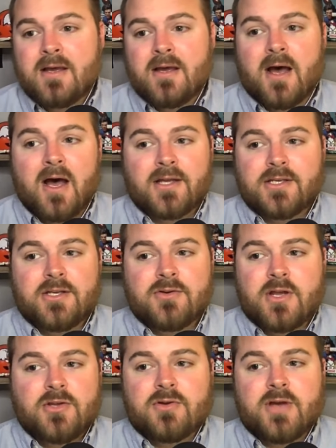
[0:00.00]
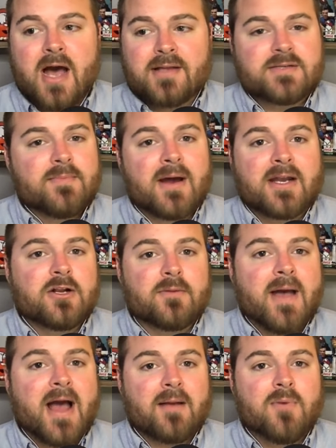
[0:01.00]
uh, you you got somebody in your
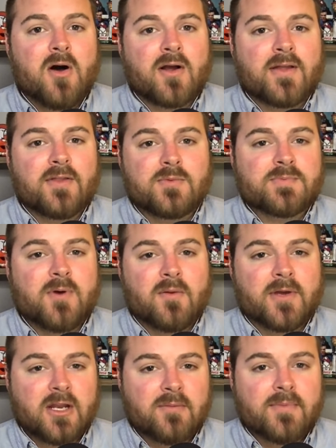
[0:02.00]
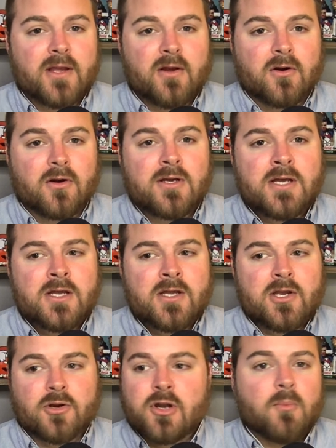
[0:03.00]
pack pocket that was probably going to be your
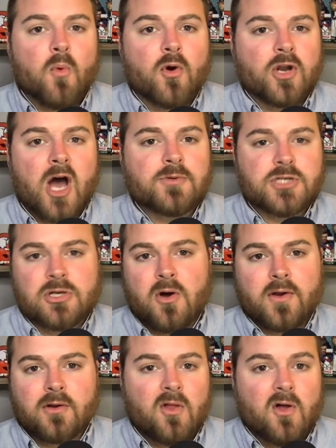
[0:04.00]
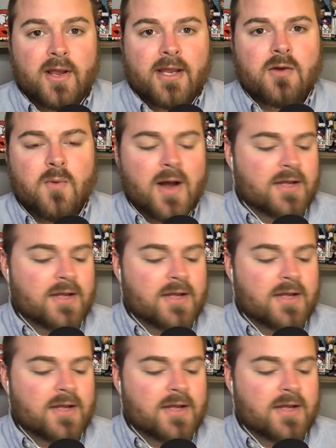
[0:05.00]
your number one option all year long anyway.